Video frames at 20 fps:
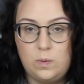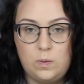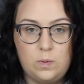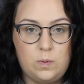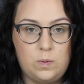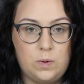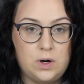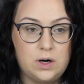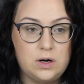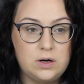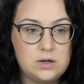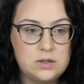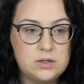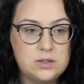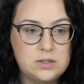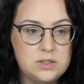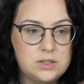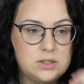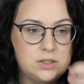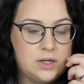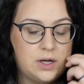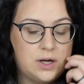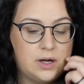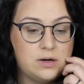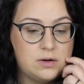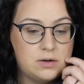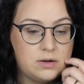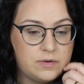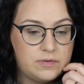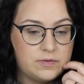worked. I
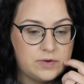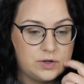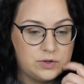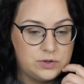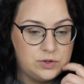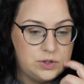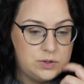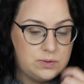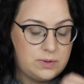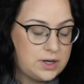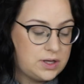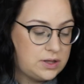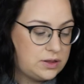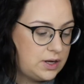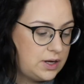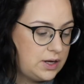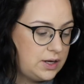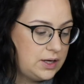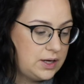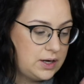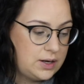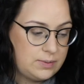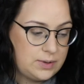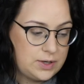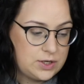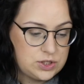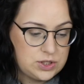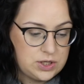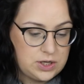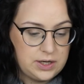don't know if it'll do anything, and I'm
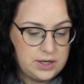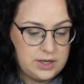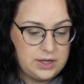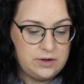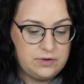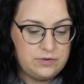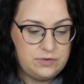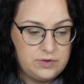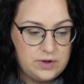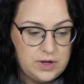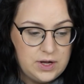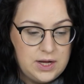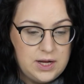not sure if